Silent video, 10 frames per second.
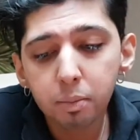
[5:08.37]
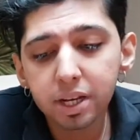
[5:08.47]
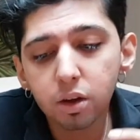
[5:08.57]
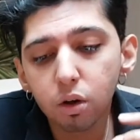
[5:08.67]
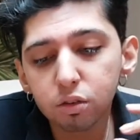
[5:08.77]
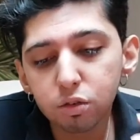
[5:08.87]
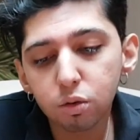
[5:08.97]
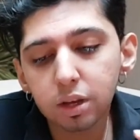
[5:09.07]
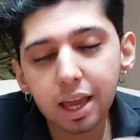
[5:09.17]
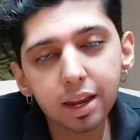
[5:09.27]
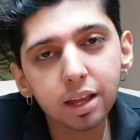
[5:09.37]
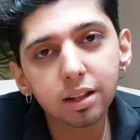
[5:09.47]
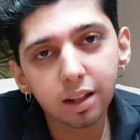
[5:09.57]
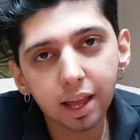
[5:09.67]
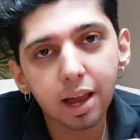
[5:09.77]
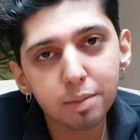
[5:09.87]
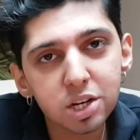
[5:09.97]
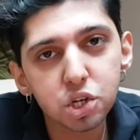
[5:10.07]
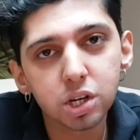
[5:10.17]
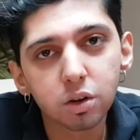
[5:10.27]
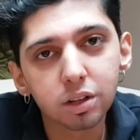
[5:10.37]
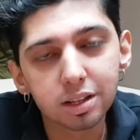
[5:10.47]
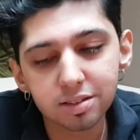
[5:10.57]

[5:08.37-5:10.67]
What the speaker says: but you're also getting, like I mentioned, you know,